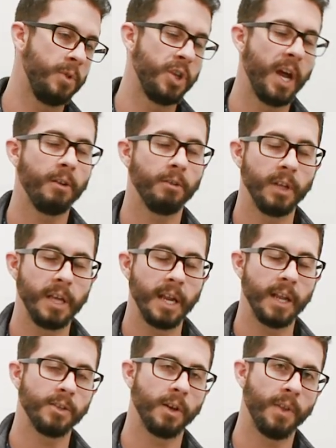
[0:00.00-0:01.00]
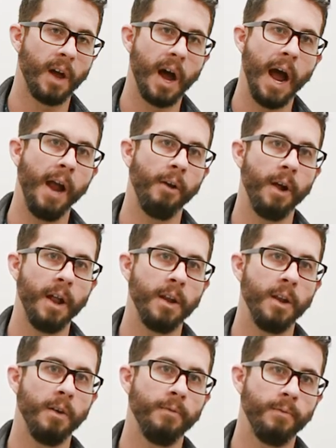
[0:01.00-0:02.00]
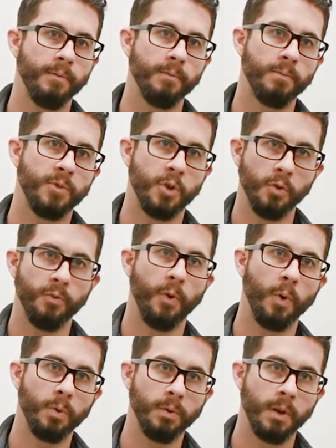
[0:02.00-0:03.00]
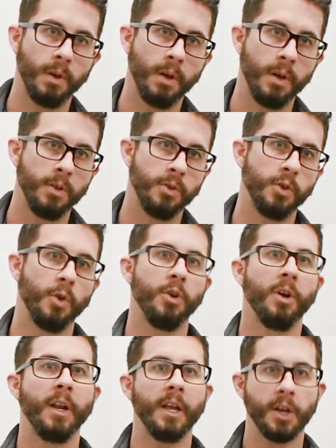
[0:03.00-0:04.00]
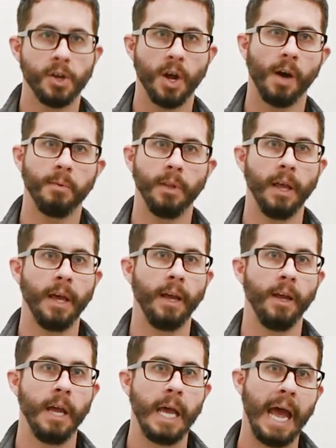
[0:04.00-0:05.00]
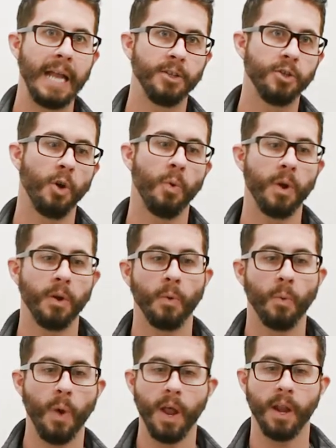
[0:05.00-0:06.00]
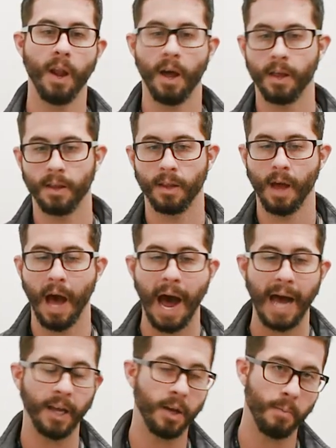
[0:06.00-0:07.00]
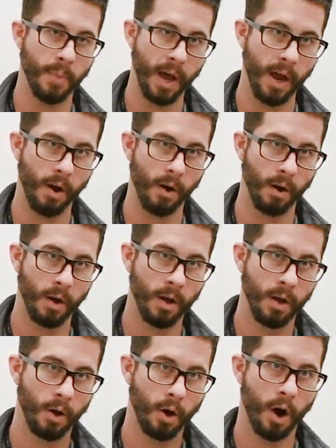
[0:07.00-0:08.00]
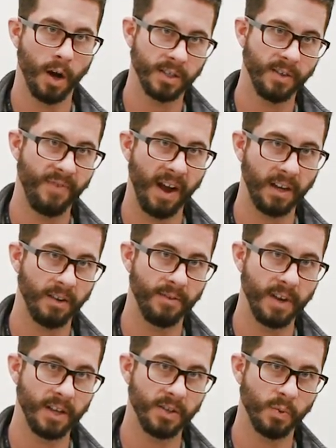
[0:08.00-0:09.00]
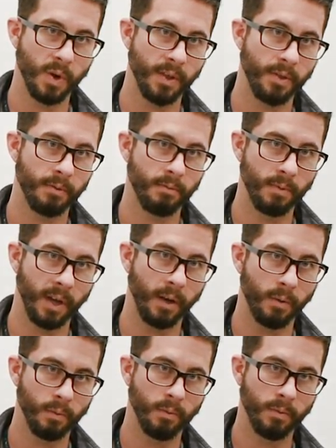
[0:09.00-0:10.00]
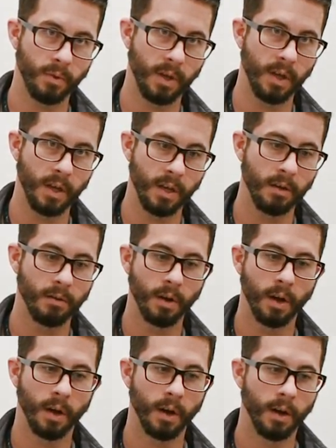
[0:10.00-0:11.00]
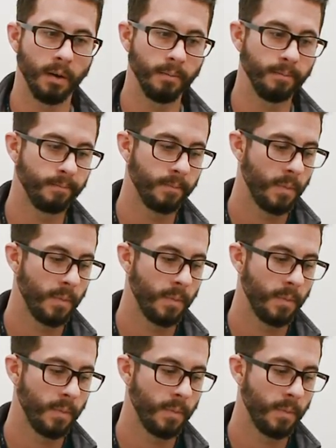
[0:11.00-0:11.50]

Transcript: generally, and it's on the higher end of twofold. Yeah. So you're getting a doubling, and so when when I compare cost effectiveness with like the um,